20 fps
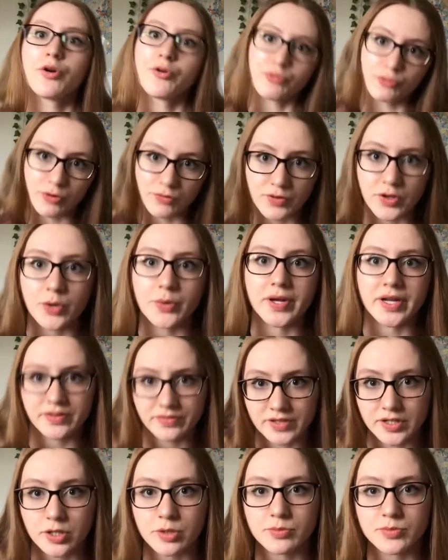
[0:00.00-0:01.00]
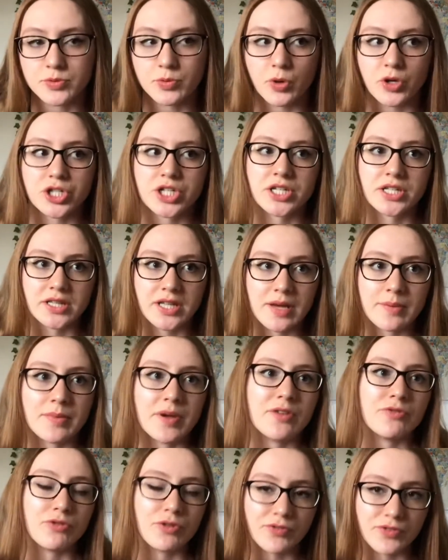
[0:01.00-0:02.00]
reviewing films, watching them
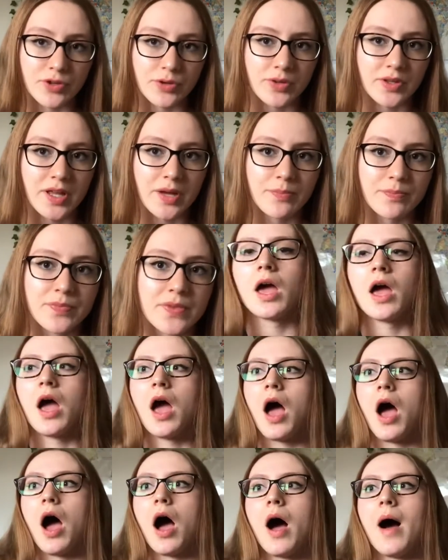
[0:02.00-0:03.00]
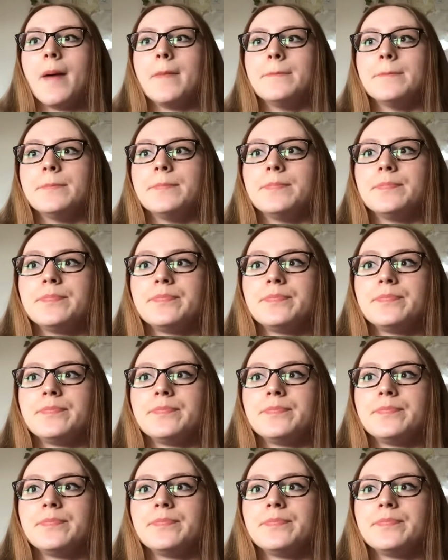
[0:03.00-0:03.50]
and reviewing them. Um,